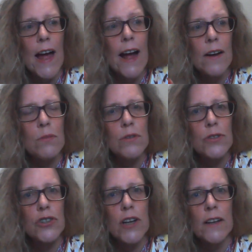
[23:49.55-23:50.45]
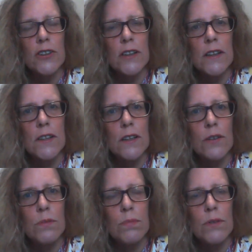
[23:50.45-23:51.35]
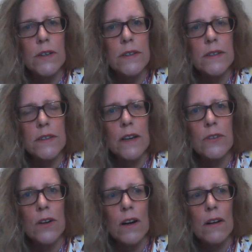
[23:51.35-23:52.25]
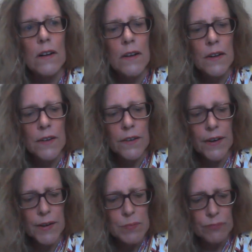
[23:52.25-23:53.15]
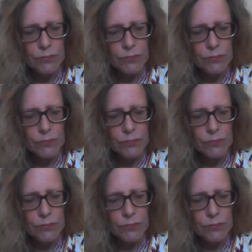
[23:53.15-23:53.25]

Animals changing into little boys, et cetera. Okay?